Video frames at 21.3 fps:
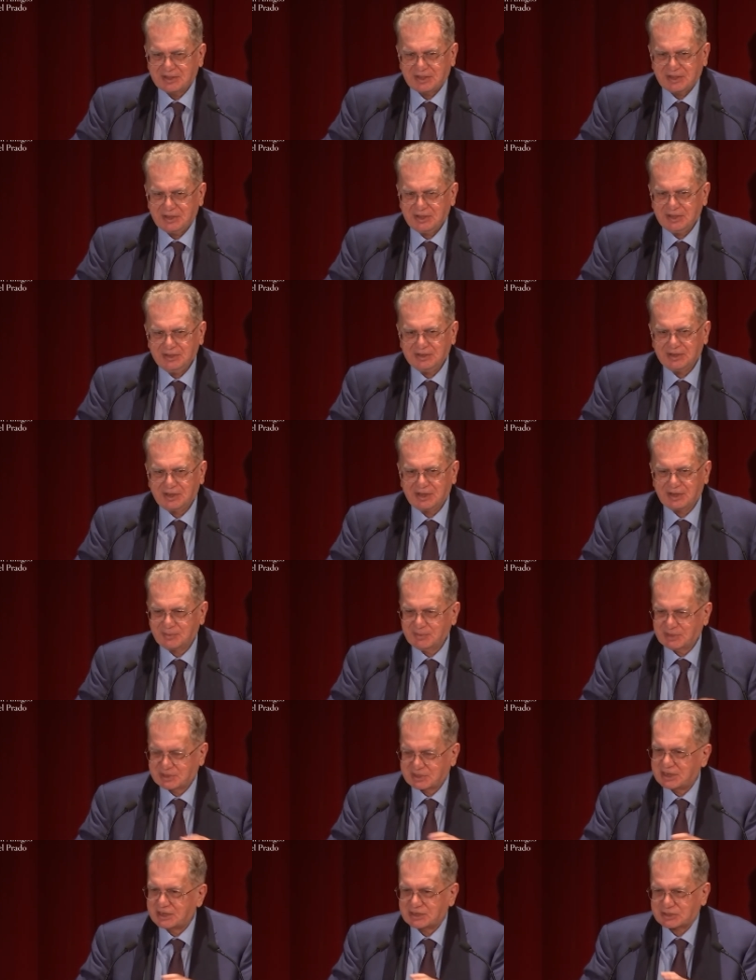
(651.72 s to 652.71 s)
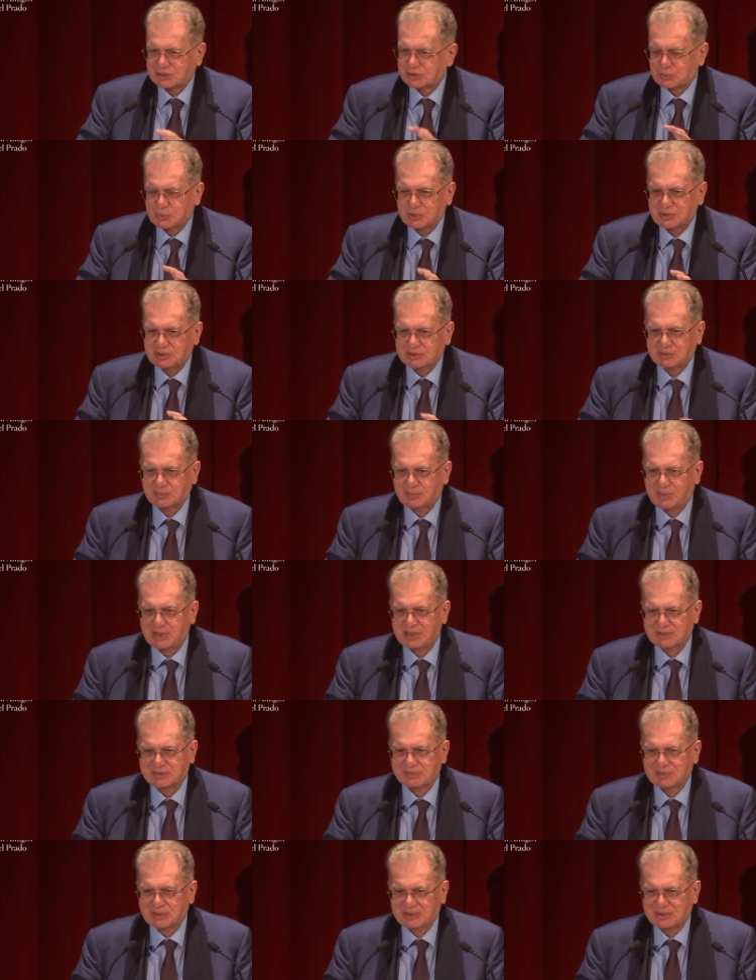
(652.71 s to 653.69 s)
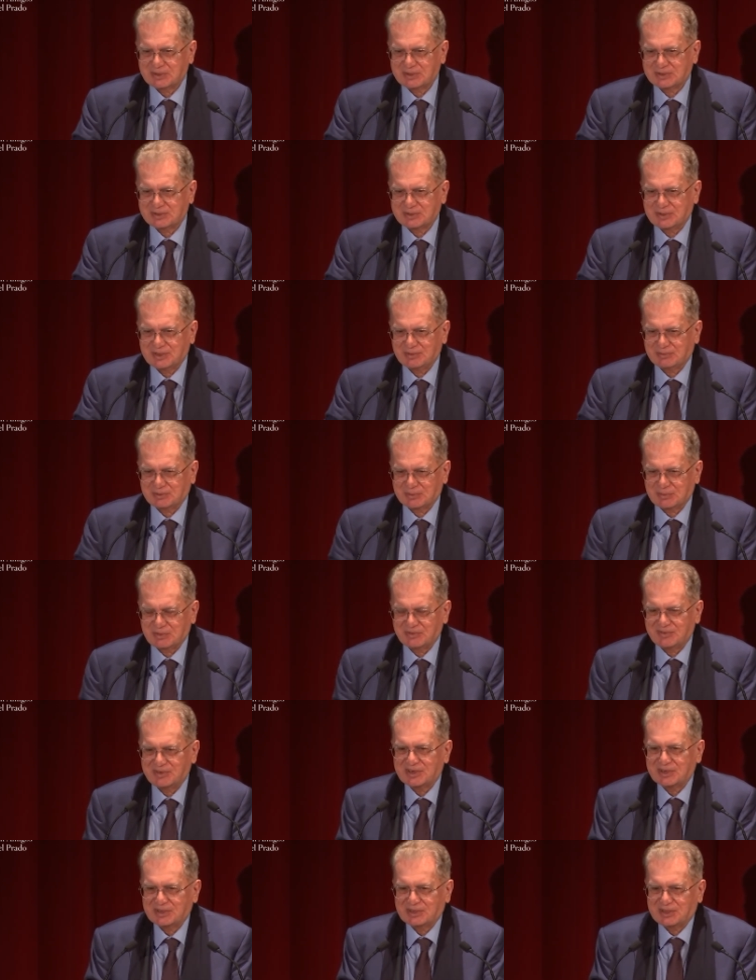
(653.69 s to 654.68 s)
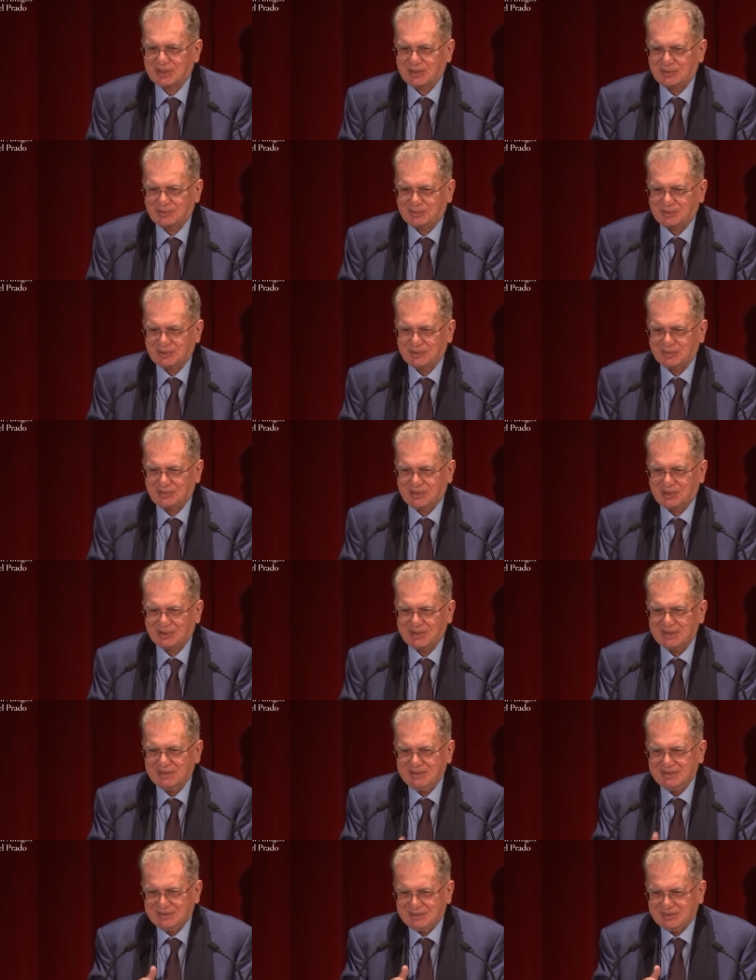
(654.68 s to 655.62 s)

In Hermitage it won't pass because you have to be very careful about